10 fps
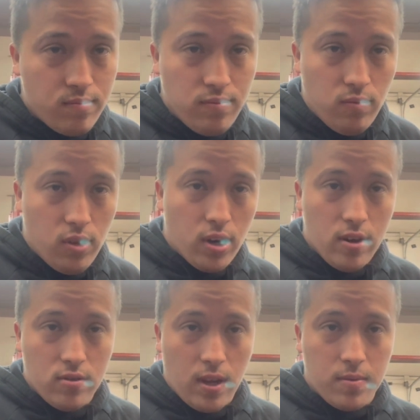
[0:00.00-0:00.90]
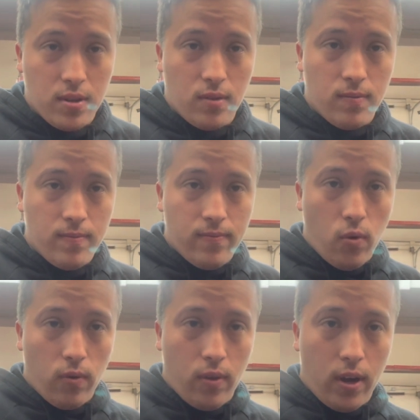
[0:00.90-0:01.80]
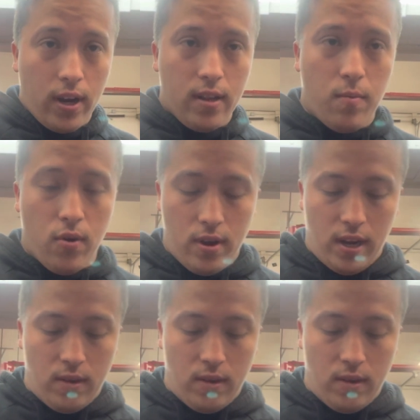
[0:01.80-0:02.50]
literally was up till 4:30 in the morning.